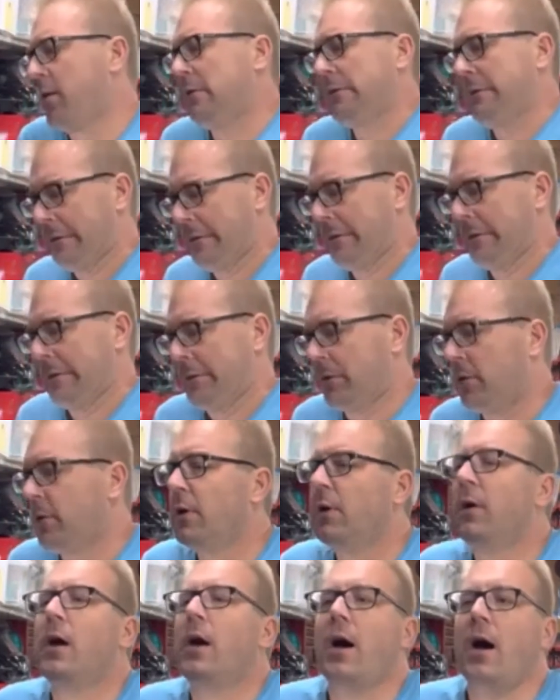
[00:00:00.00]
Oh,
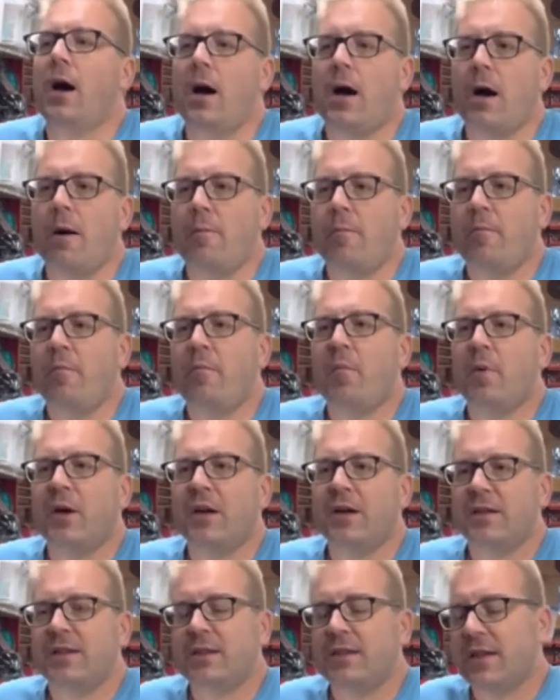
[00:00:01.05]
um,
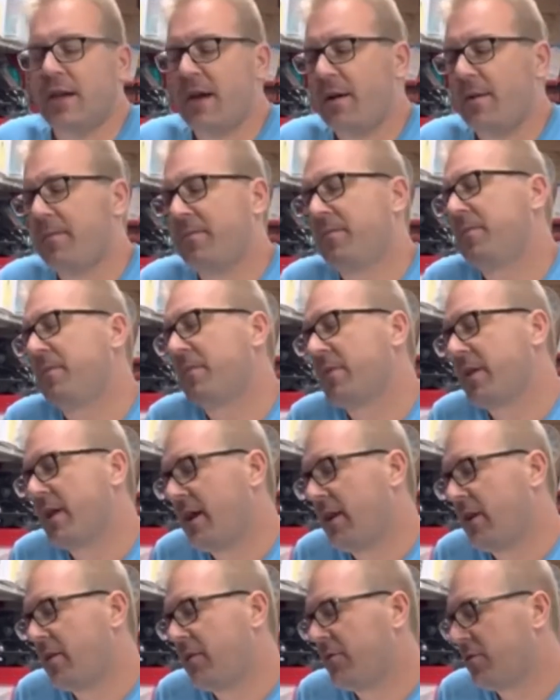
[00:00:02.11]
but um, yeah,
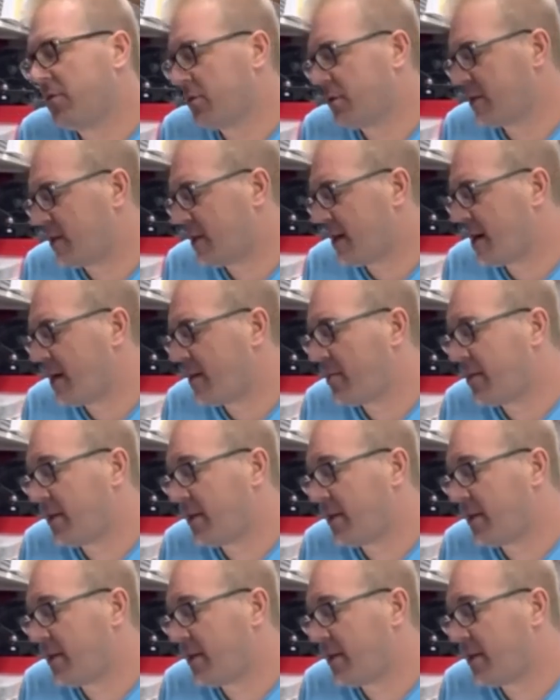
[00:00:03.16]
looking forward to that.